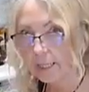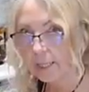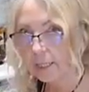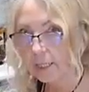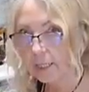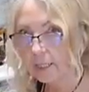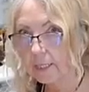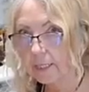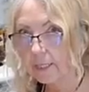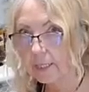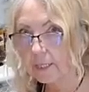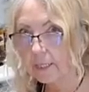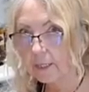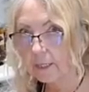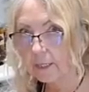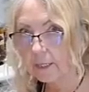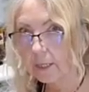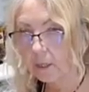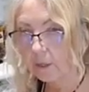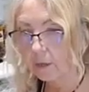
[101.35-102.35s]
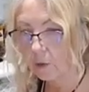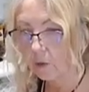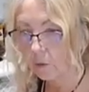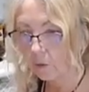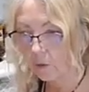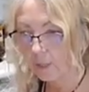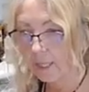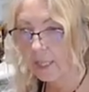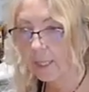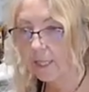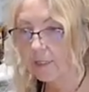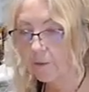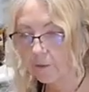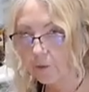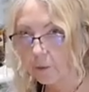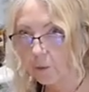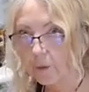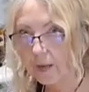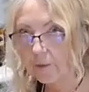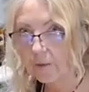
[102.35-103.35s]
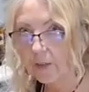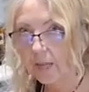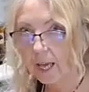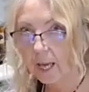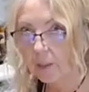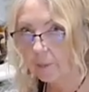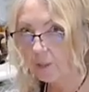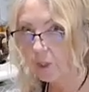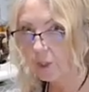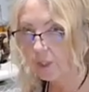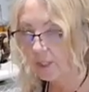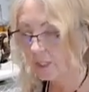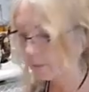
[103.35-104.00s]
this, only if you have a cabbage this